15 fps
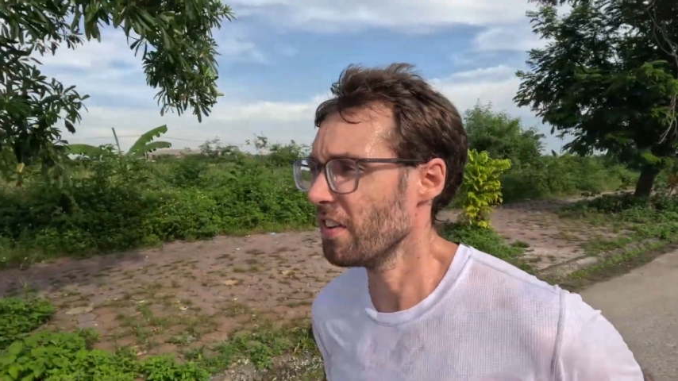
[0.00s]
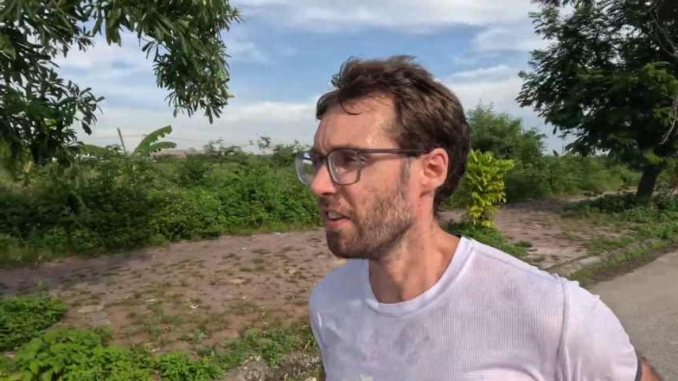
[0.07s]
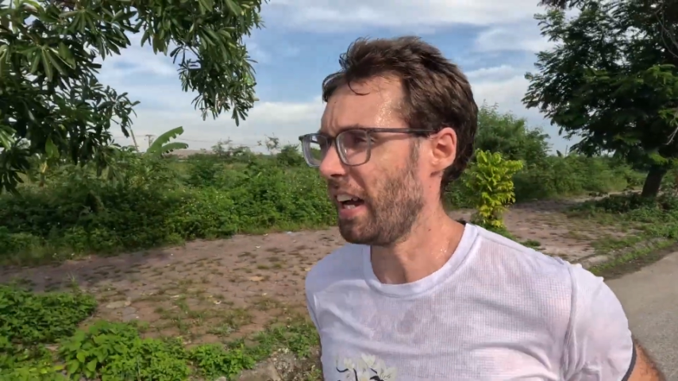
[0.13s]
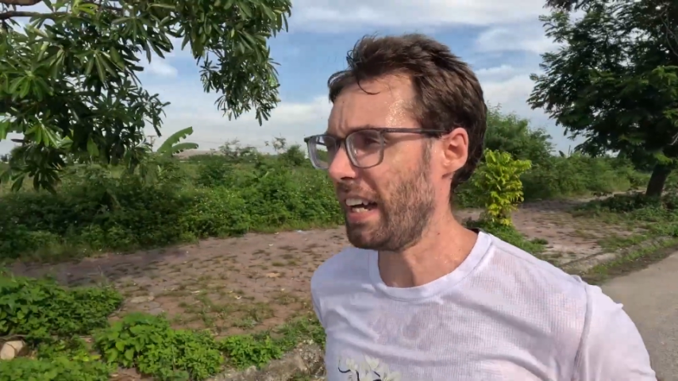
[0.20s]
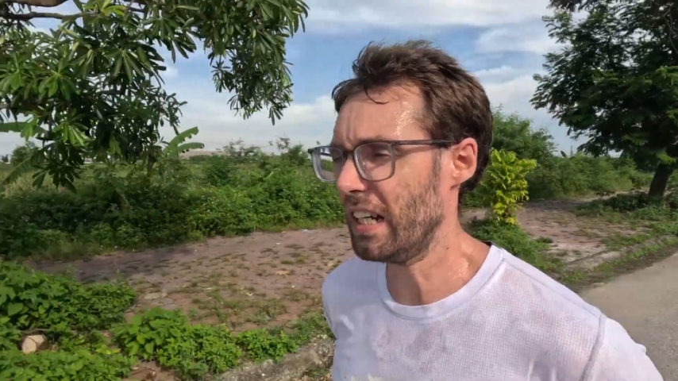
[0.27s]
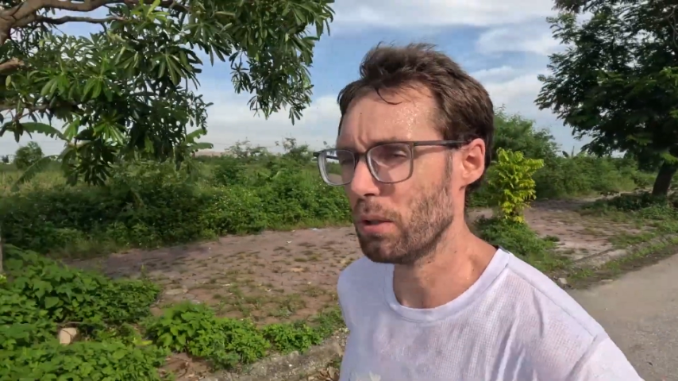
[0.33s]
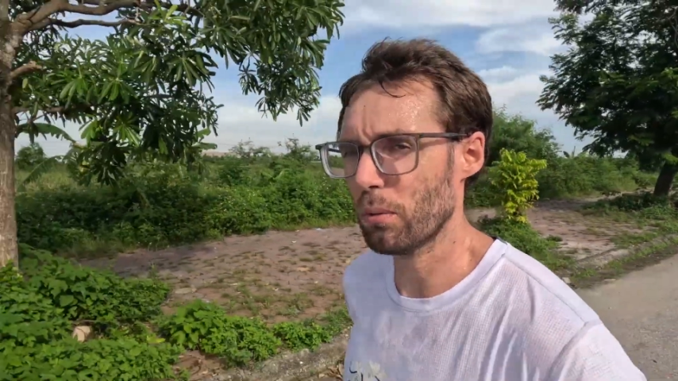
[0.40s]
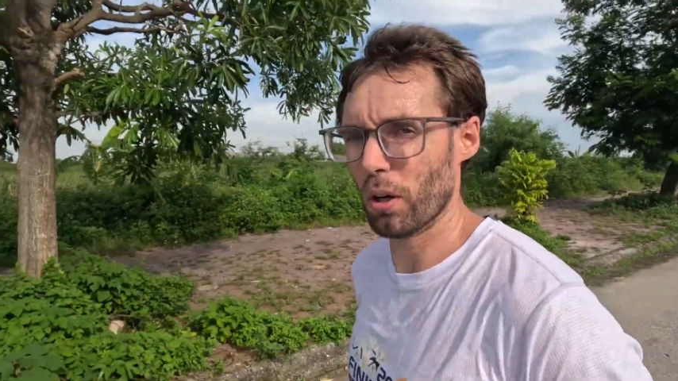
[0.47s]

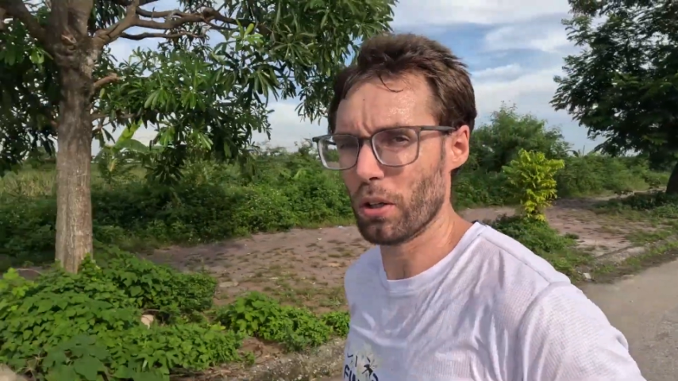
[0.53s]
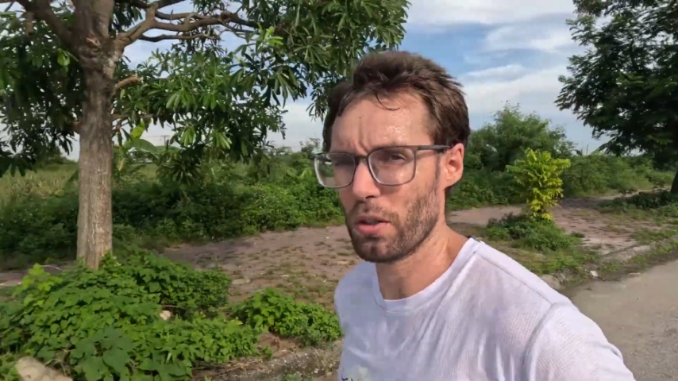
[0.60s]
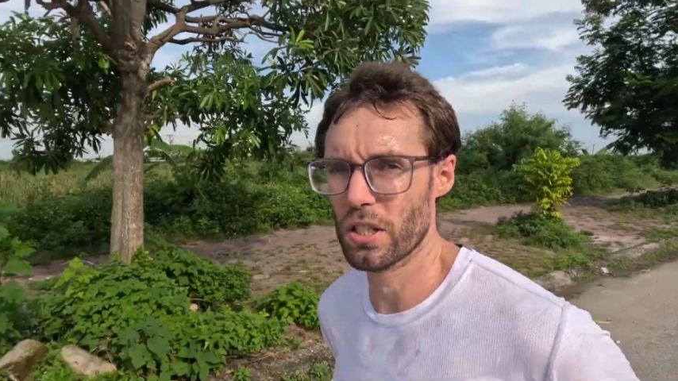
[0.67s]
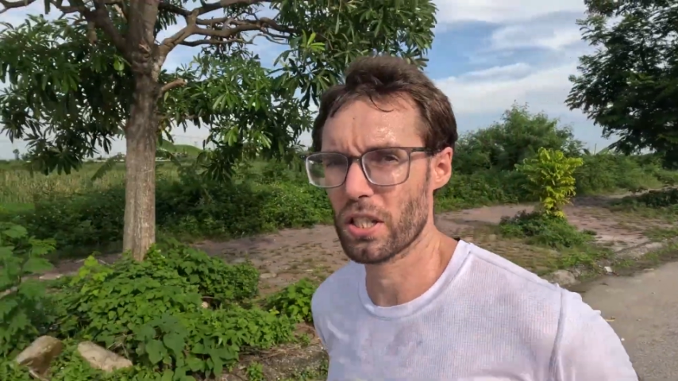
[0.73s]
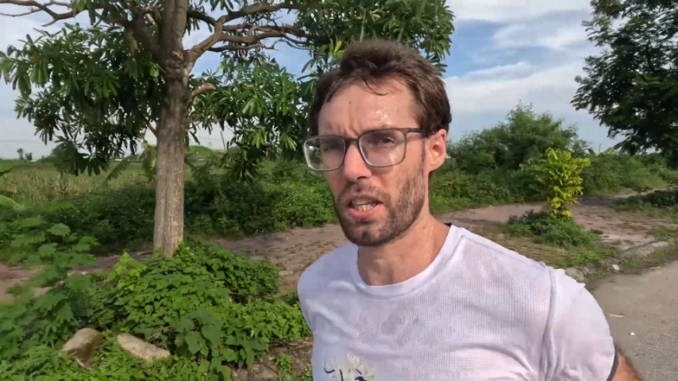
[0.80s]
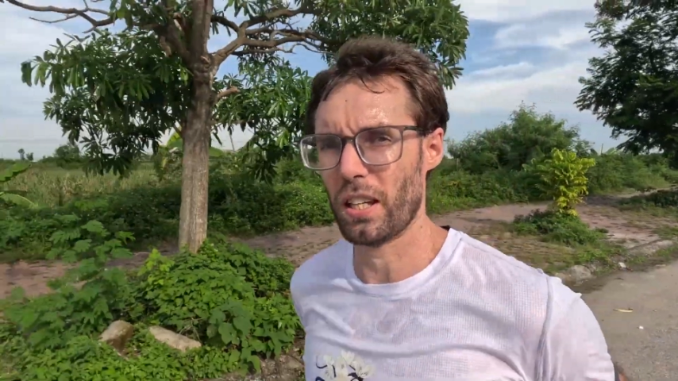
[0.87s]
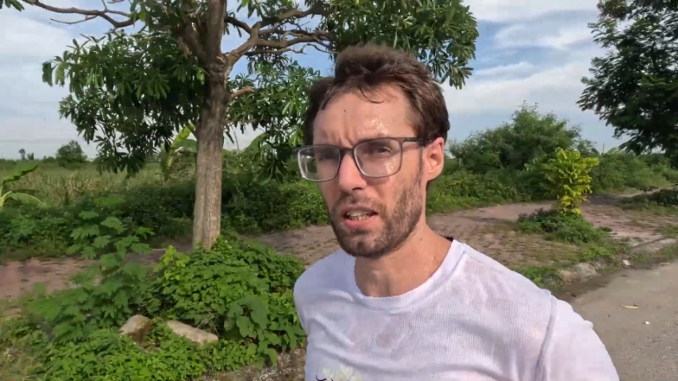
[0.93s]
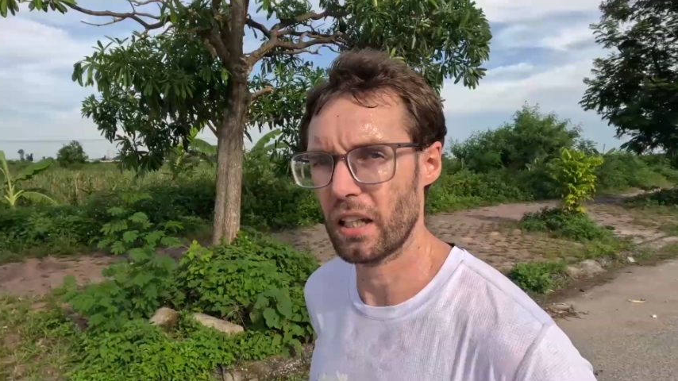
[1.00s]
that anyone
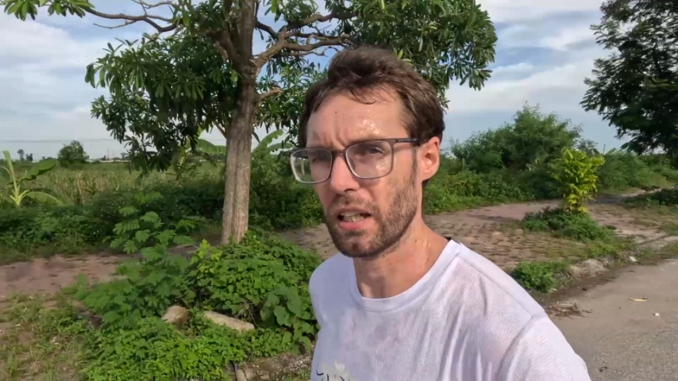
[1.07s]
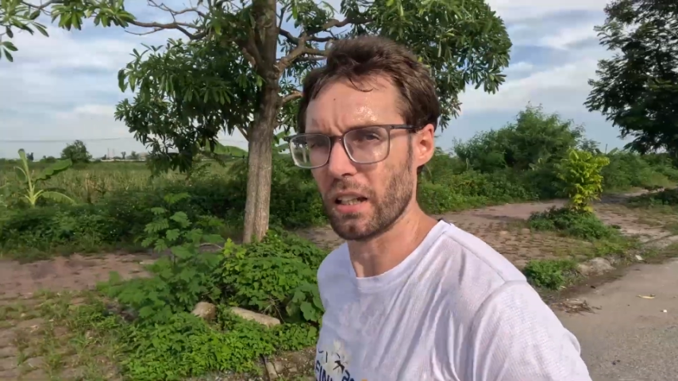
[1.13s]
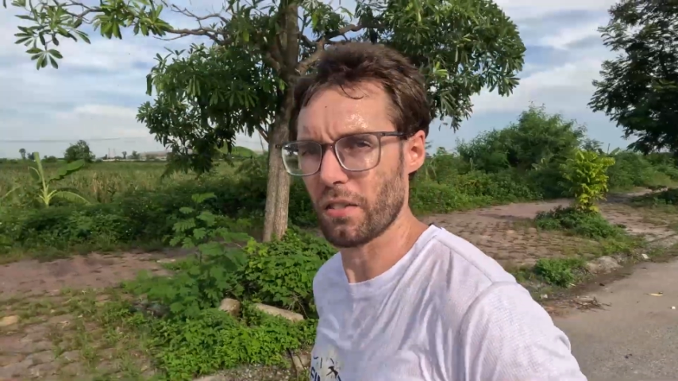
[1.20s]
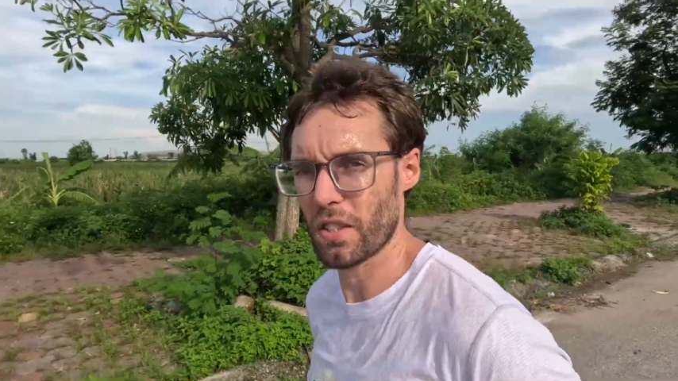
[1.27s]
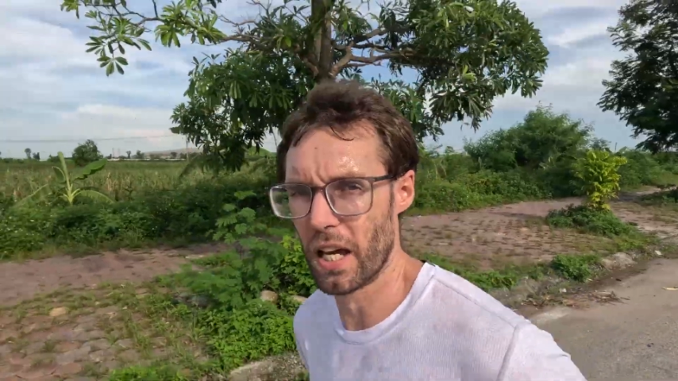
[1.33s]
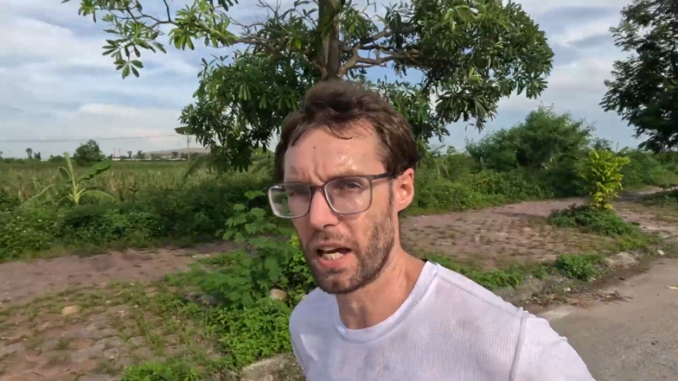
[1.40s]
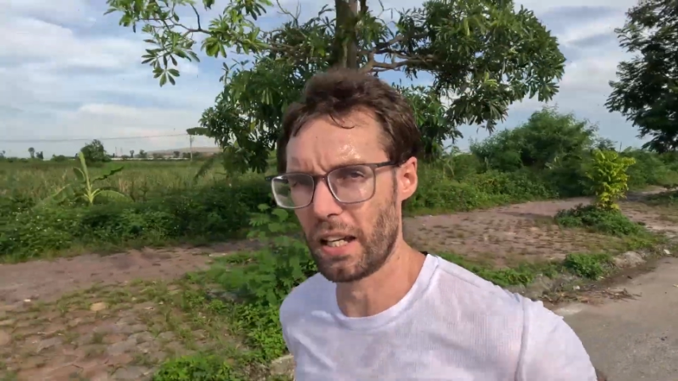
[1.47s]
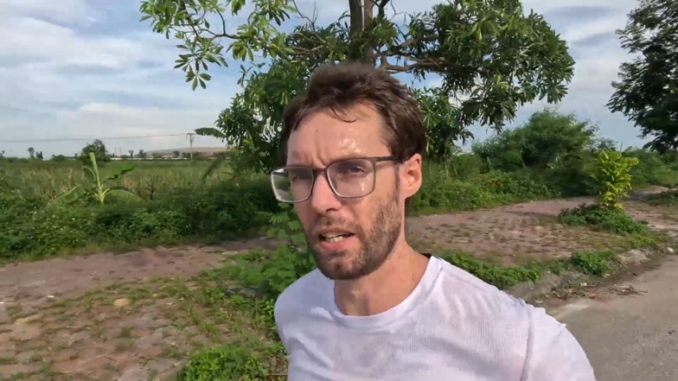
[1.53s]
who's thinking
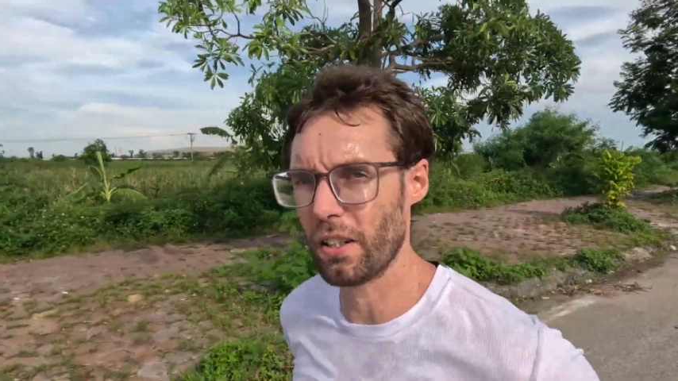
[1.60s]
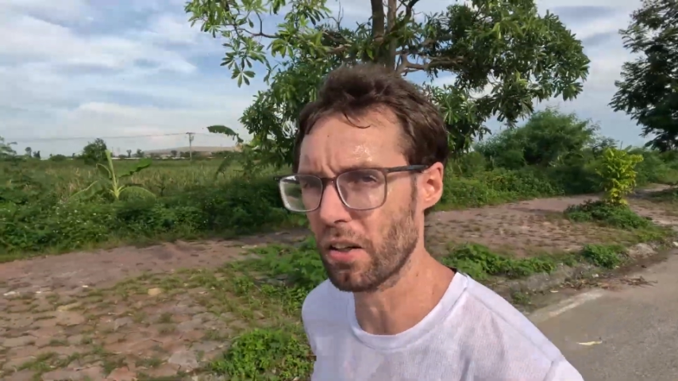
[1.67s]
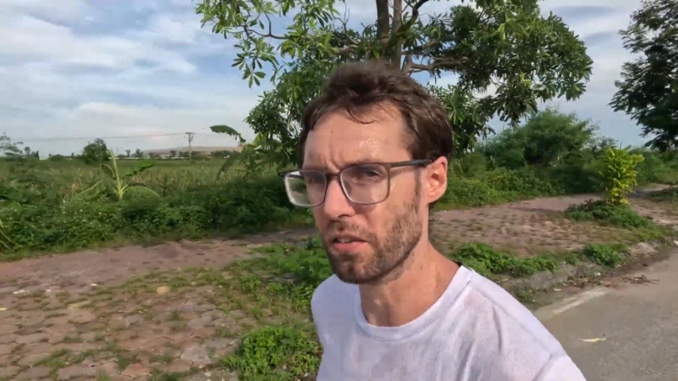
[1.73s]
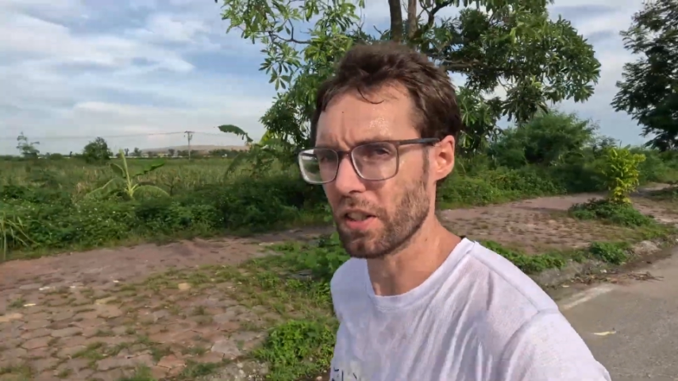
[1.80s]
of taking